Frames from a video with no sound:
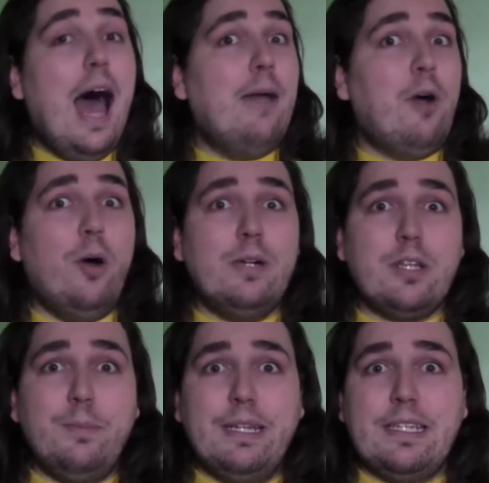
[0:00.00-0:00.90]
I'm always
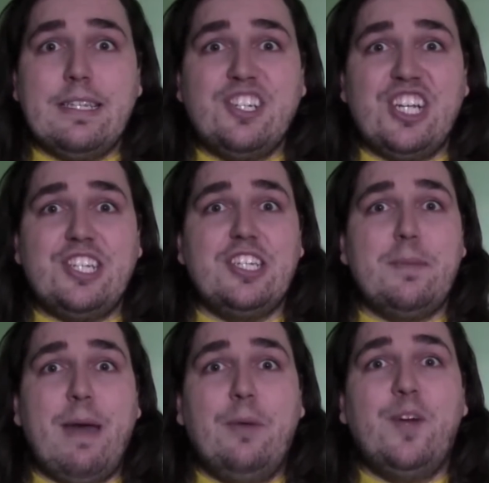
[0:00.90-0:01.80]
open to suggestions
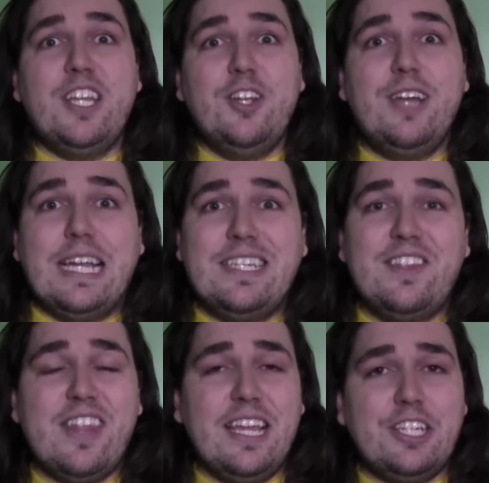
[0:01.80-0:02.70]
about what you guys
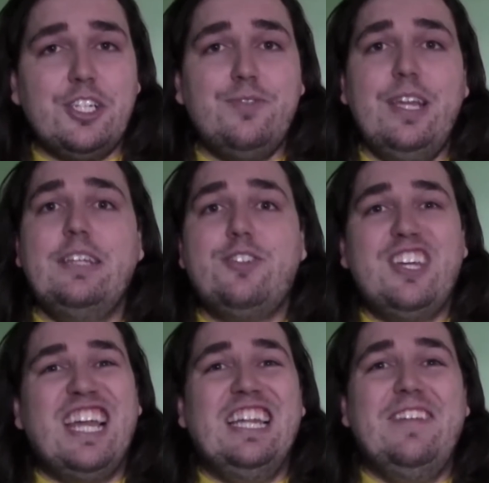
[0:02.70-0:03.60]
think I should read, so
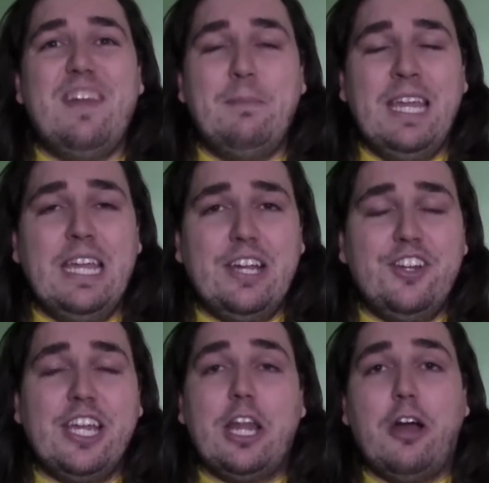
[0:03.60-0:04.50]
you can leave them here.
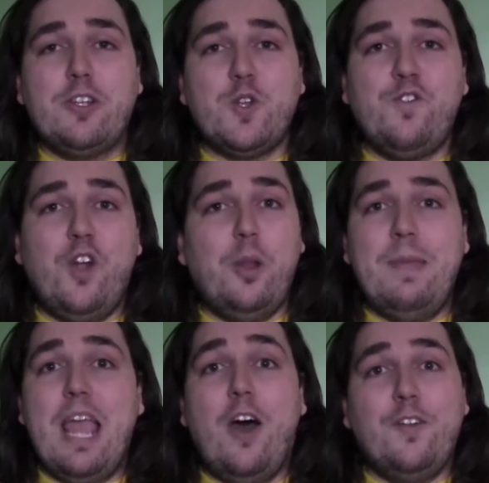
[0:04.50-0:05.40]
You can also follow
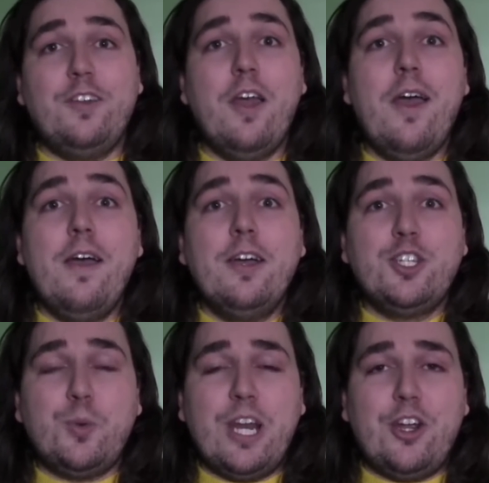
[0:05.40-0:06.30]
me on
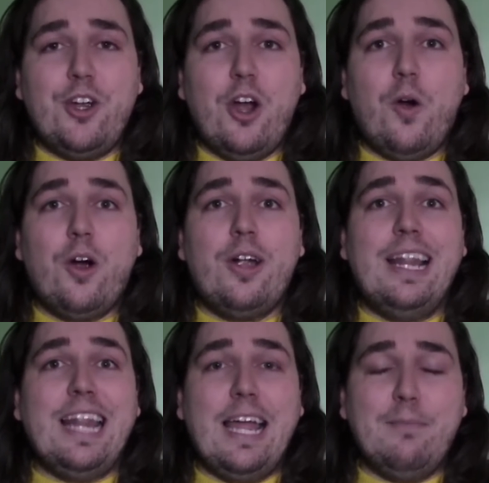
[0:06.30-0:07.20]
Twitter or
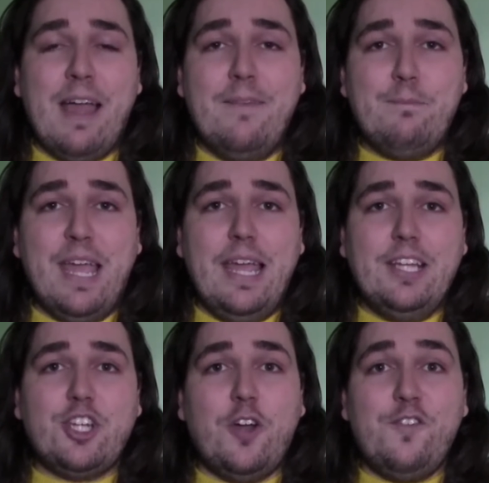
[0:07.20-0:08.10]
like my
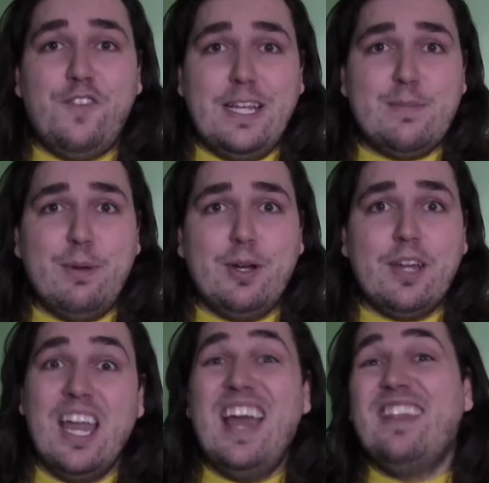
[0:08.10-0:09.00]
page on Facebook.